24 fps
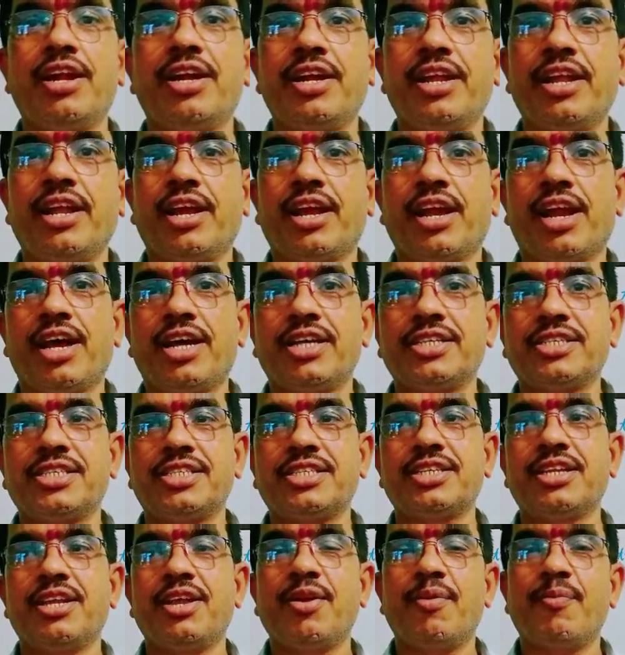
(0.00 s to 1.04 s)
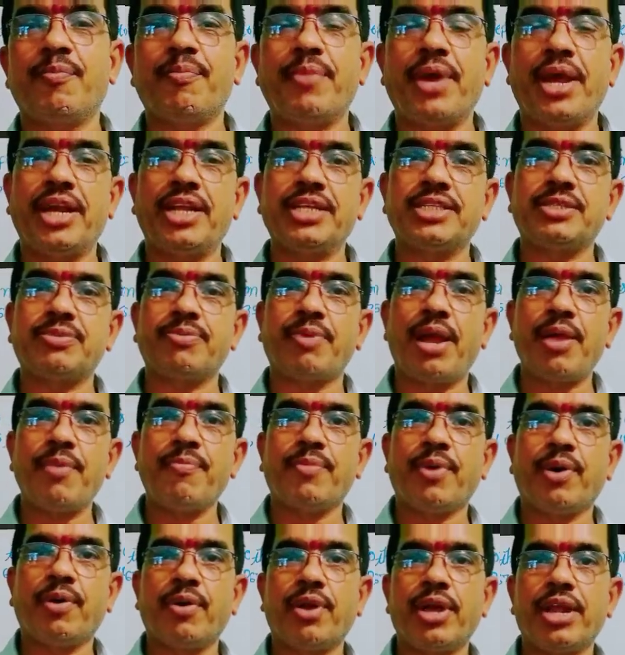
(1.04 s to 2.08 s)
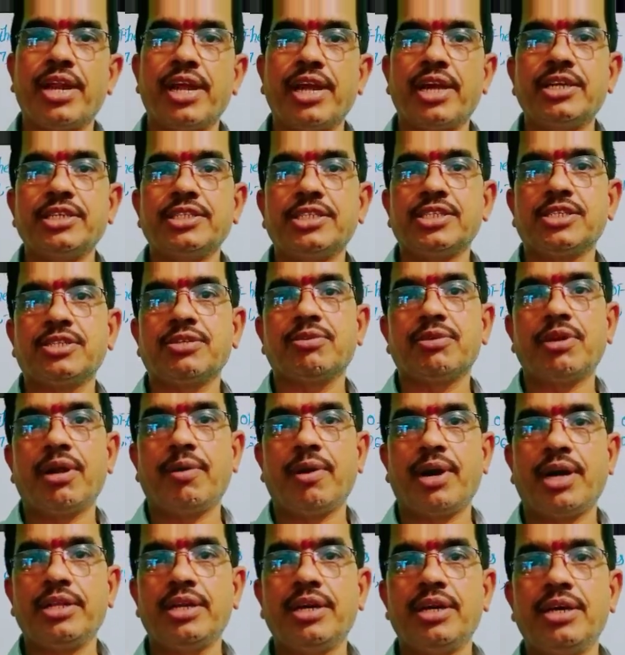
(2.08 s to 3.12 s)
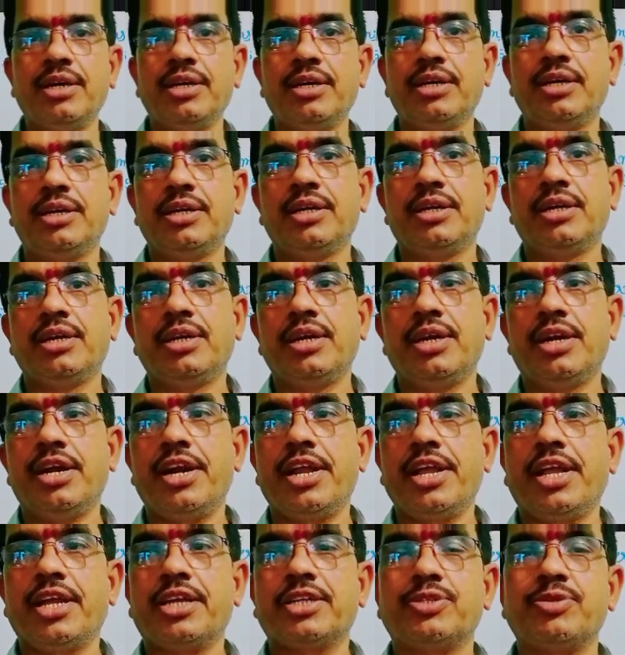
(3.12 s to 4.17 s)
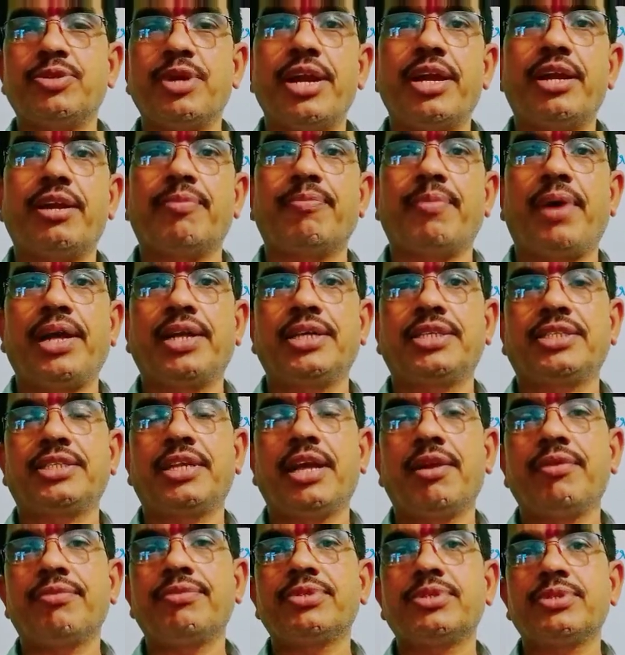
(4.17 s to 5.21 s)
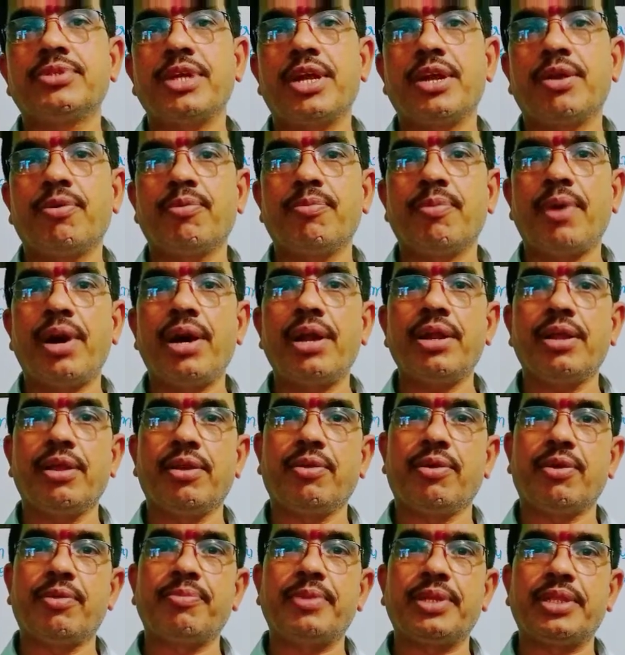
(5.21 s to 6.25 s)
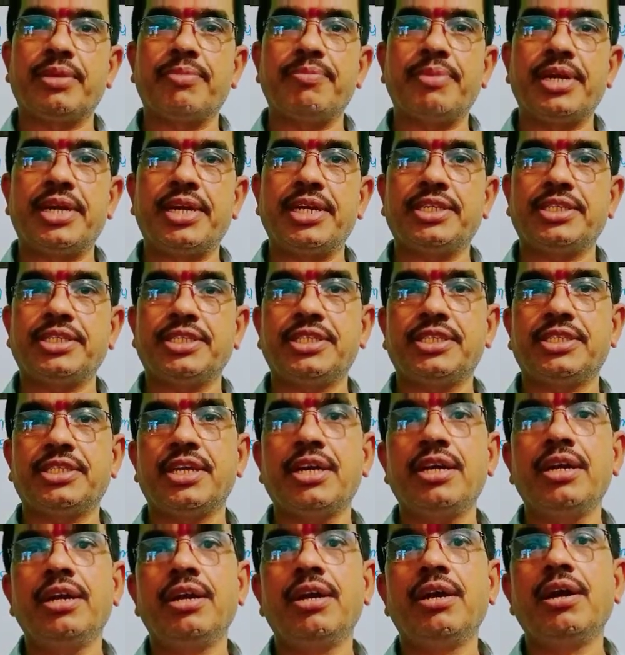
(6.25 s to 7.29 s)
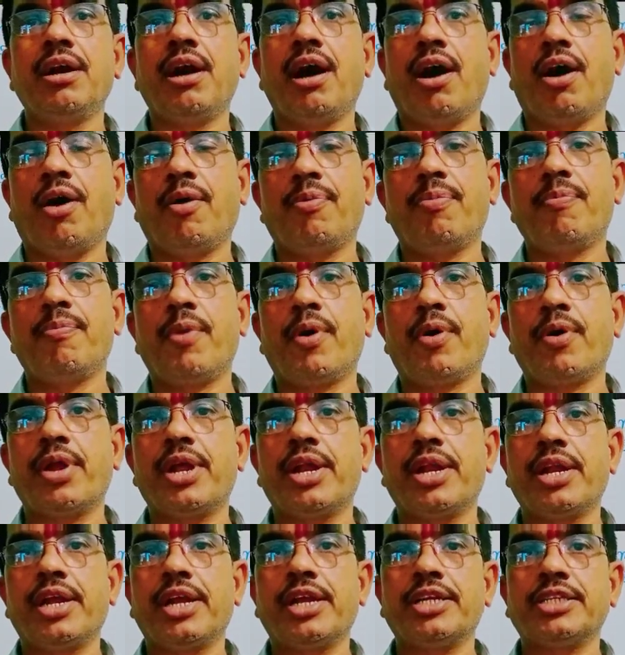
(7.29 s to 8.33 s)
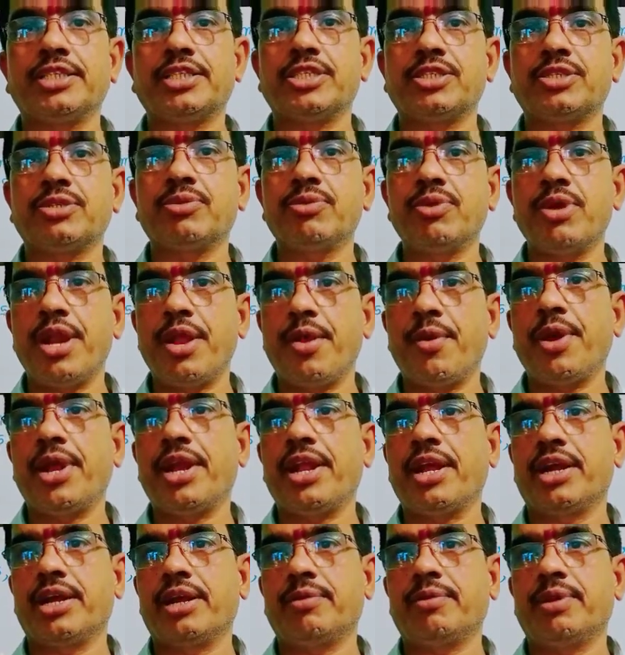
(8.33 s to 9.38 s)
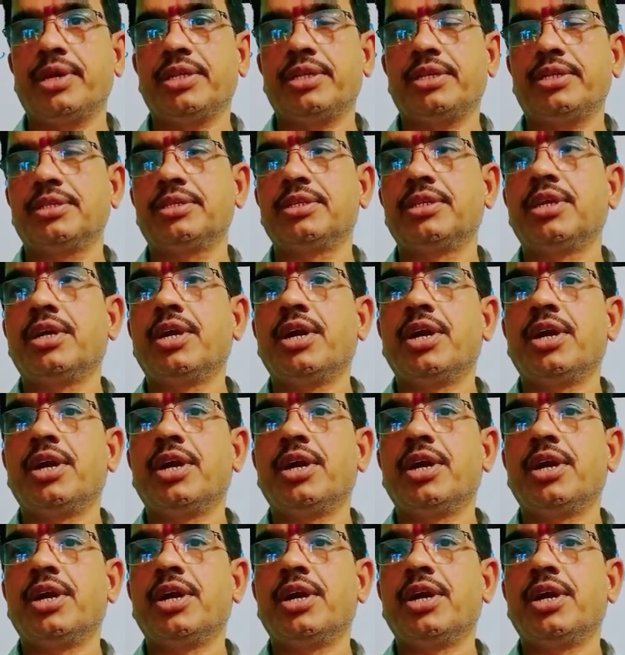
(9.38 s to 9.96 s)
e-learning class managed by Modern English School Nevada. Dear student, myself Sujay Kumar, your mathematics teacher of Modern English School, New Area Nevada.